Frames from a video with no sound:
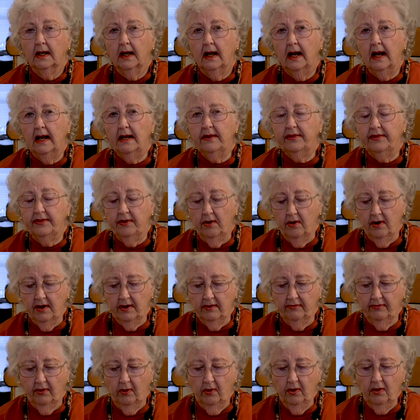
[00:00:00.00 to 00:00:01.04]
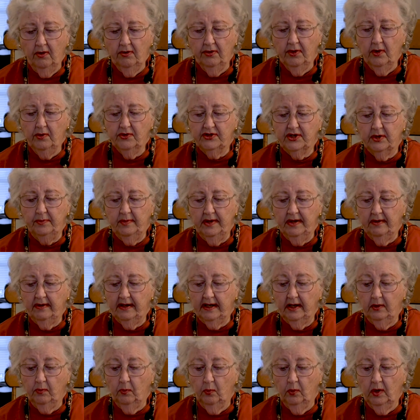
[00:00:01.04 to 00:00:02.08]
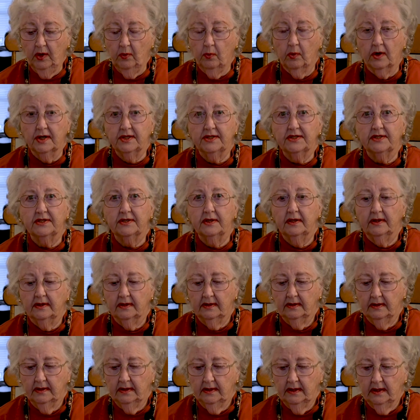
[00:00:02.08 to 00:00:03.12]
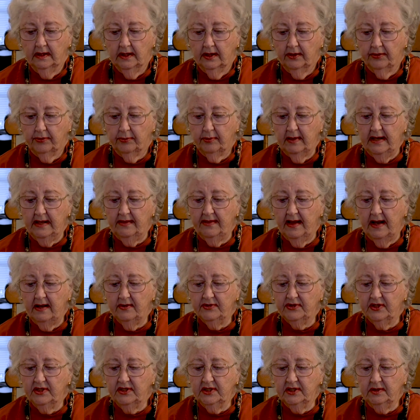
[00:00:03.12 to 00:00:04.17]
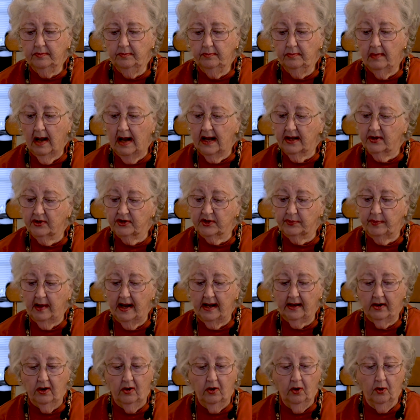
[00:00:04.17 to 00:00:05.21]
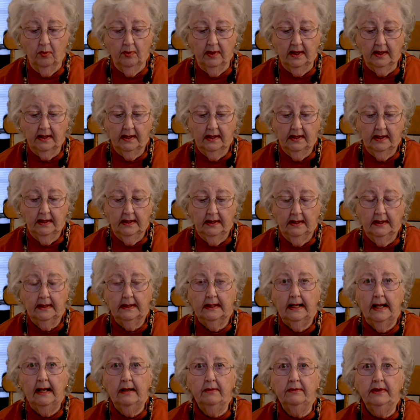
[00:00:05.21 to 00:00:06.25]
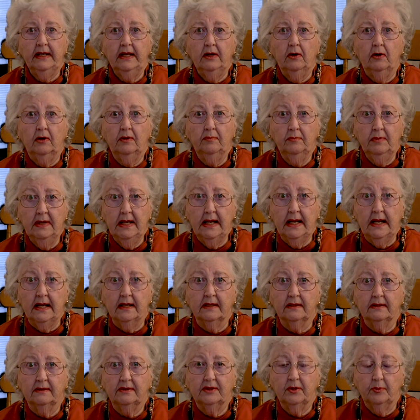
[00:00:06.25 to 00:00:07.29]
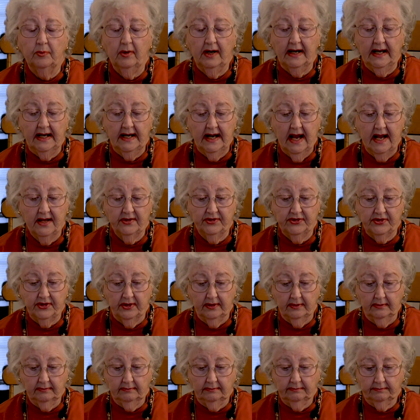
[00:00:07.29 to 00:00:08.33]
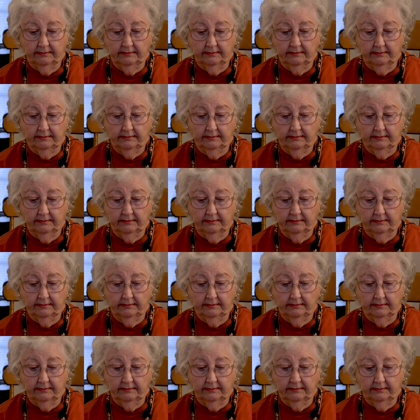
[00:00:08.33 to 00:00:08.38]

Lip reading: I thought of all those American Woodwards, 3,000 miles back home, counting on me to bring an answer.